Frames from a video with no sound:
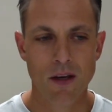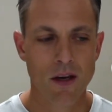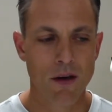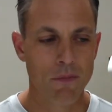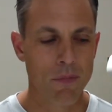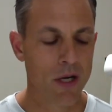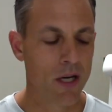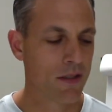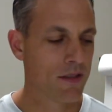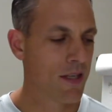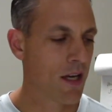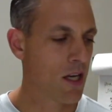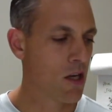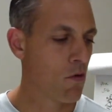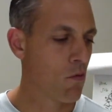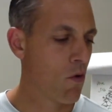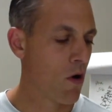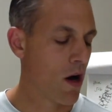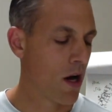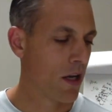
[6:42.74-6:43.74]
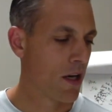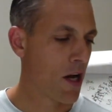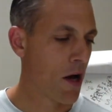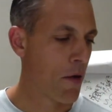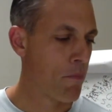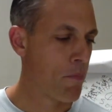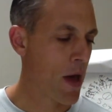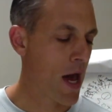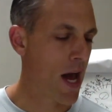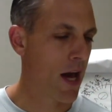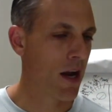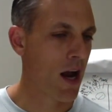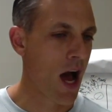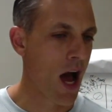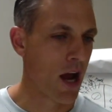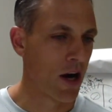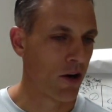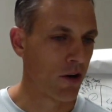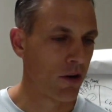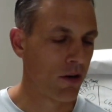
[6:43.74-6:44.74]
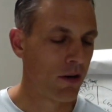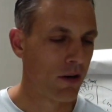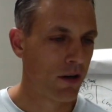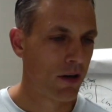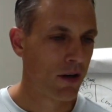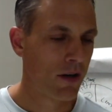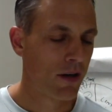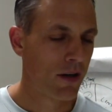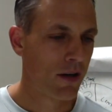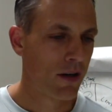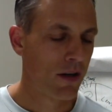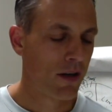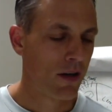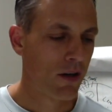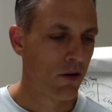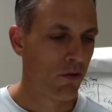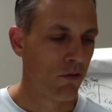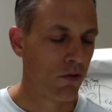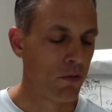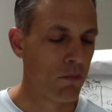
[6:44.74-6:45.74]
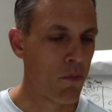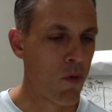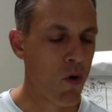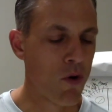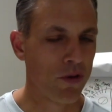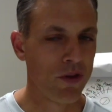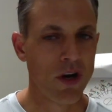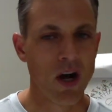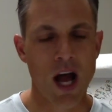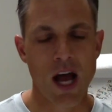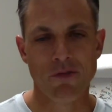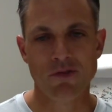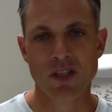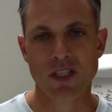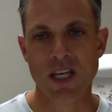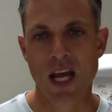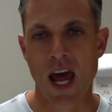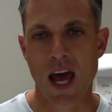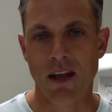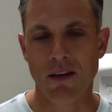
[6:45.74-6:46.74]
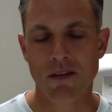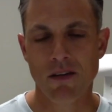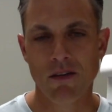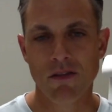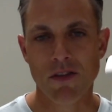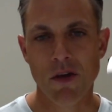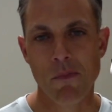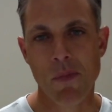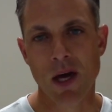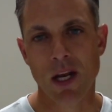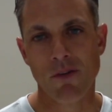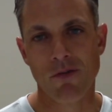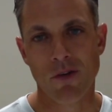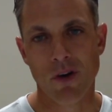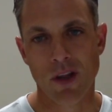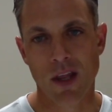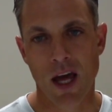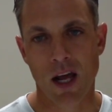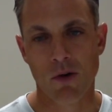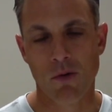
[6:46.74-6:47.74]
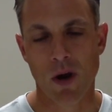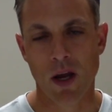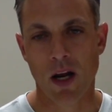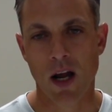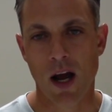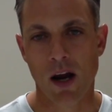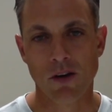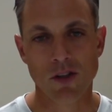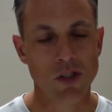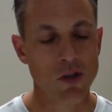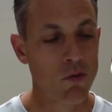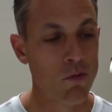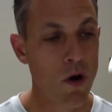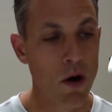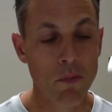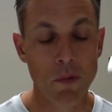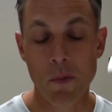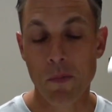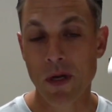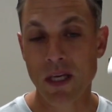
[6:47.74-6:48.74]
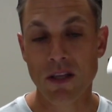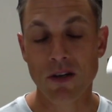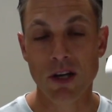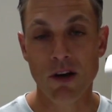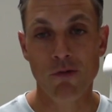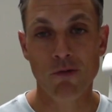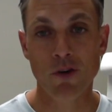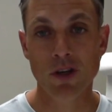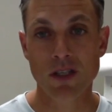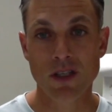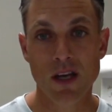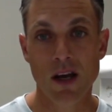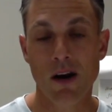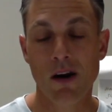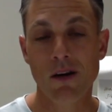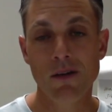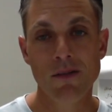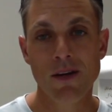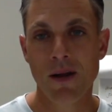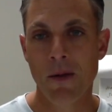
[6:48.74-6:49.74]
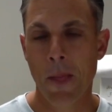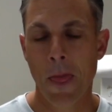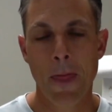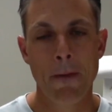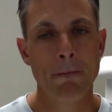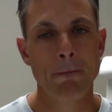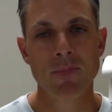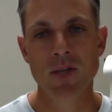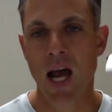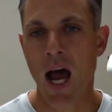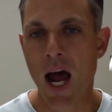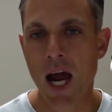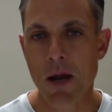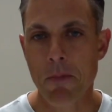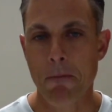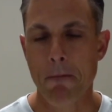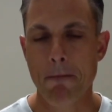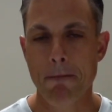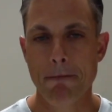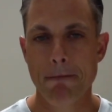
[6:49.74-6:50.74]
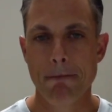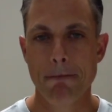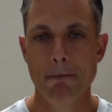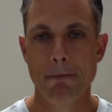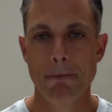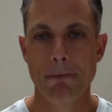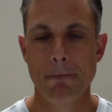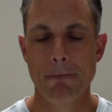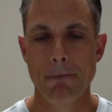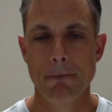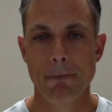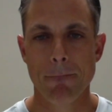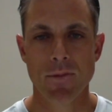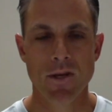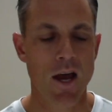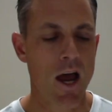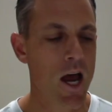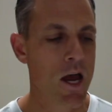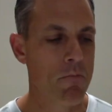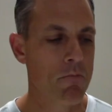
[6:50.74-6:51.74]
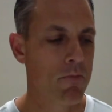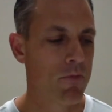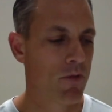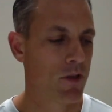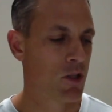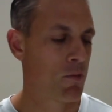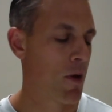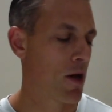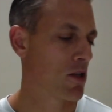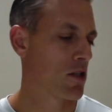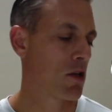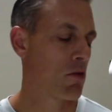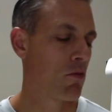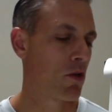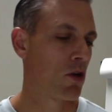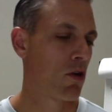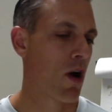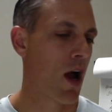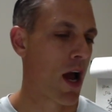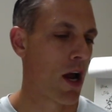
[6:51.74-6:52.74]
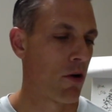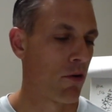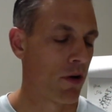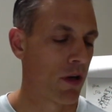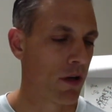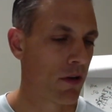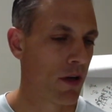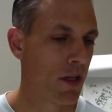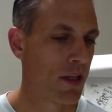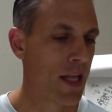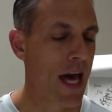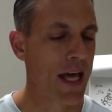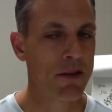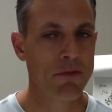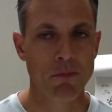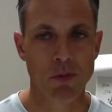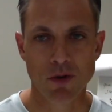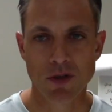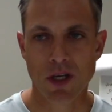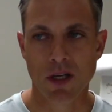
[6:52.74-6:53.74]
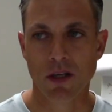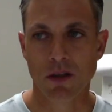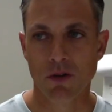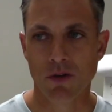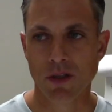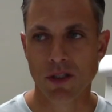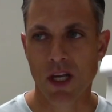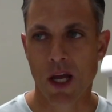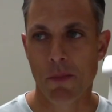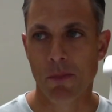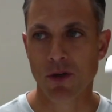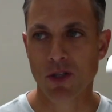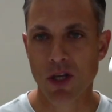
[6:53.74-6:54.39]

But I'll tell you what, a bad hire would more than offset the benefit of that great hire. So what would be the difference there? Time, especially when you're hiring in that particular example.